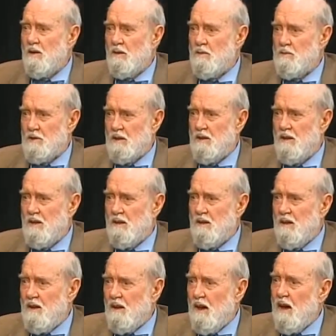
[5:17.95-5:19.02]
You see,
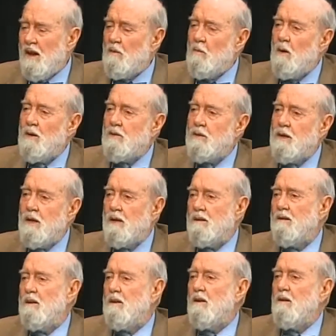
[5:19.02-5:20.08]
I want
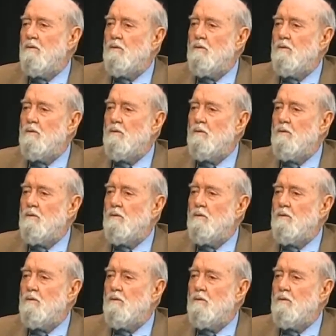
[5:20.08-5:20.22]
that